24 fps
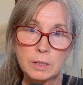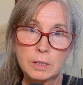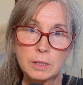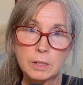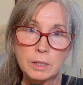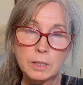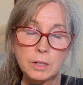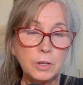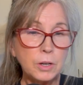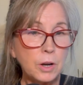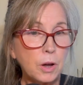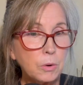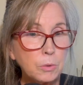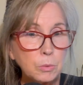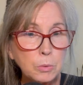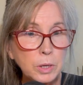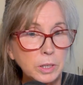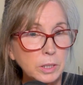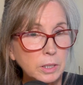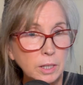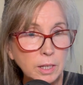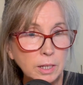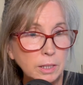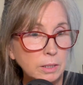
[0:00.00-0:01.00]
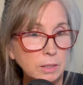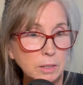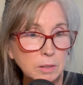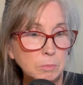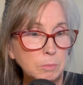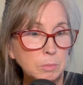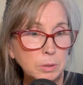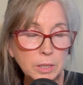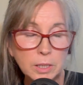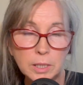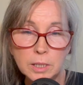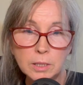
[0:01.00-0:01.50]
No one can
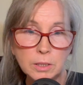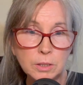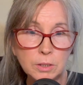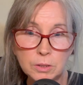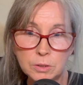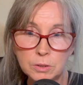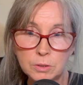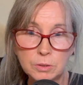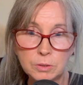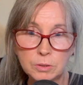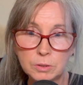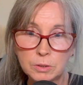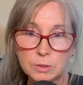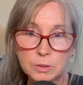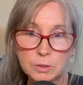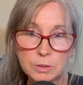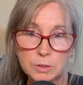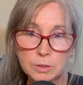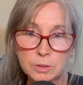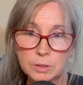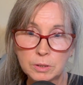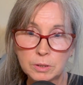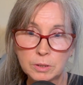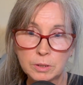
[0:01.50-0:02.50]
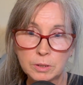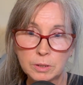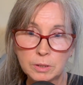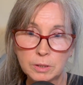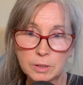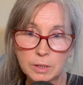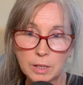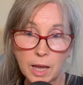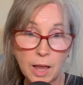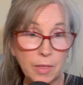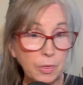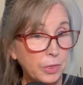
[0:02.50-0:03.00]
complete you.
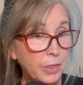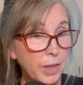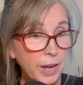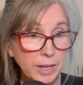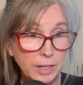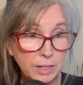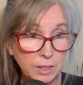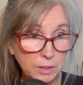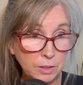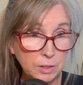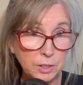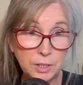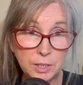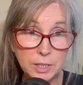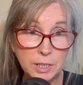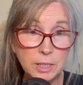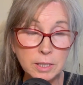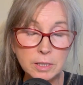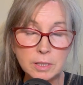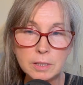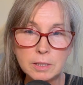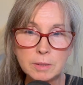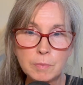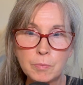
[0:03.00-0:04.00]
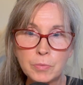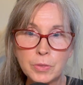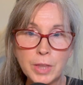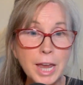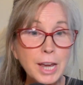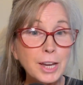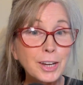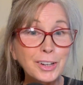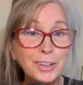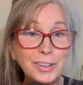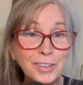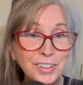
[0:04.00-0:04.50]
And thank goodness
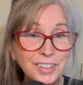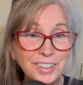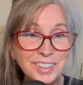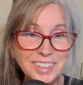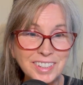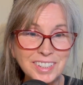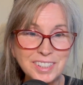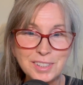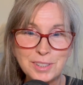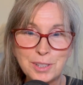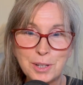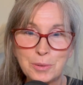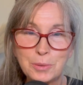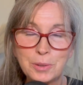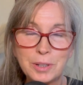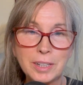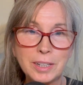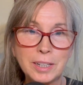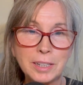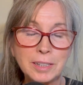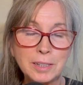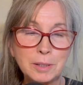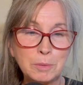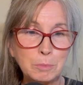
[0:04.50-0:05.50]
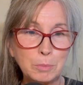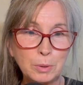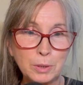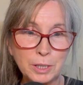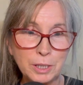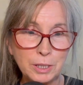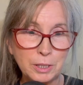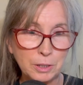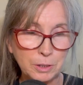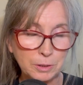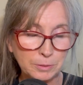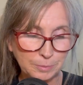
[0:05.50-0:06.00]
no one can
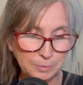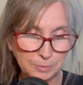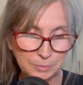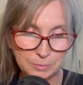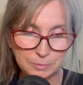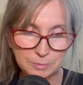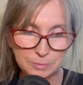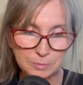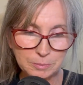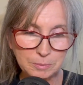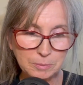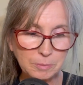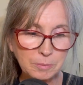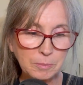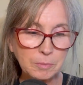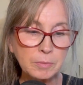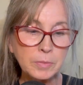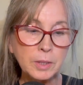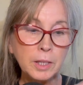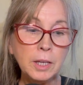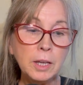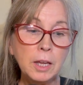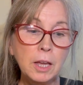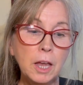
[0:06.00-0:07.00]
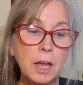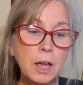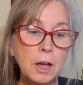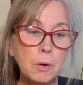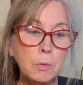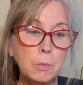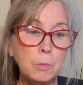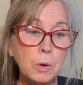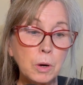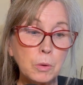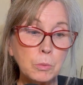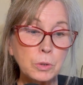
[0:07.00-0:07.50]
complete you.
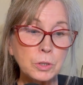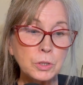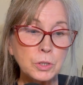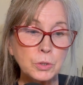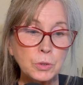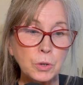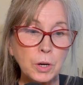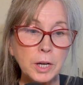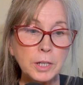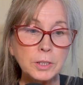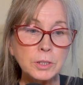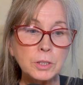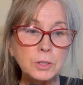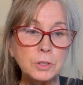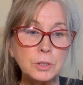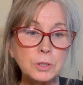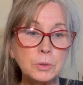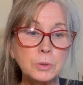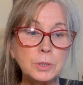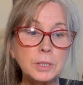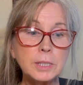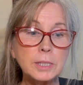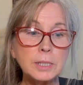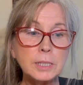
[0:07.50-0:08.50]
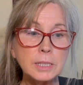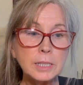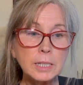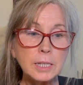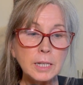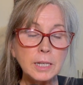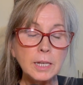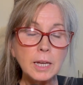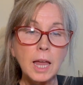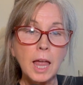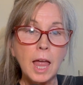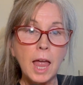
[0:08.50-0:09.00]
What we're trying to do is
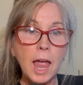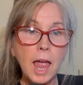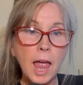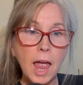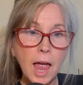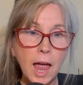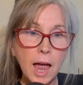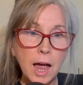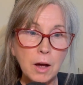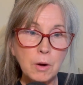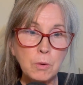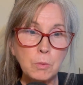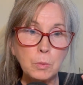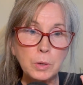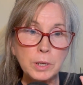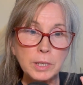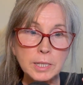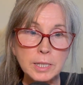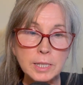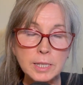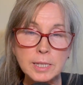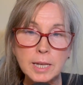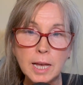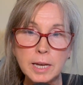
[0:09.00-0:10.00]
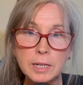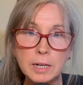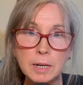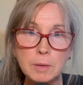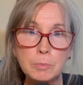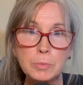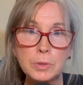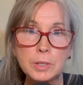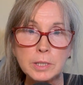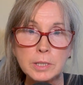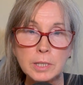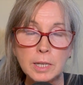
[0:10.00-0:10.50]
see how we set up
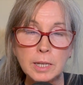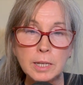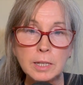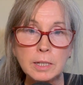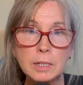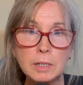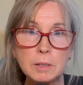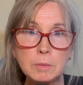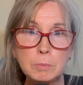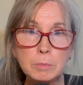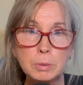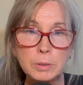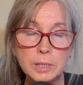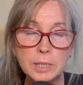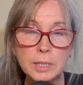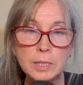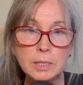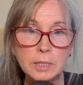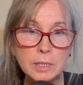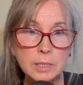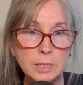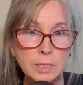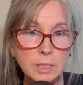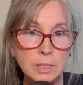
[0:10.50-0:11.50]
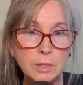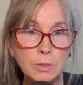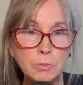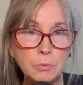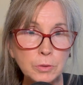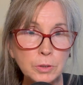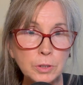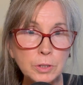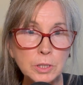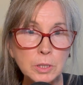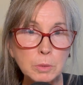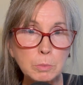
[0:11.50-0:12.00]
this incompleteness in the
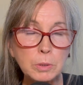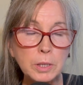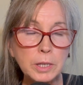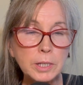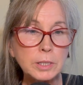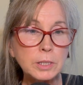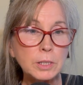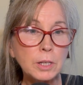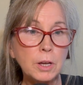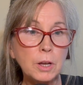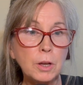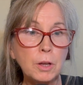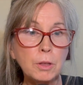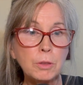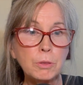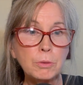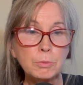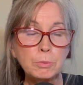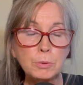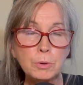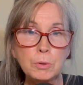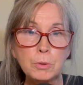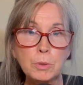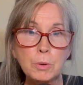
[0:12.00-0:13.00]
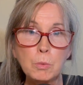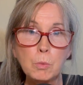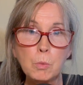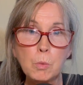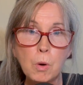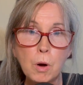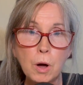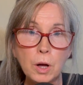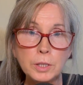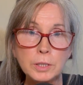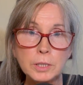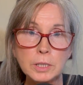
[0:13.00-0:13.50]
first place through the
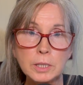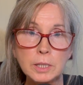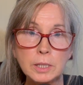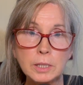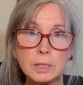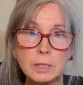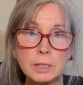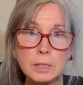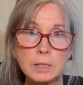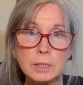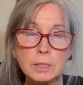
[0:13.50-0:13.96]
wanting.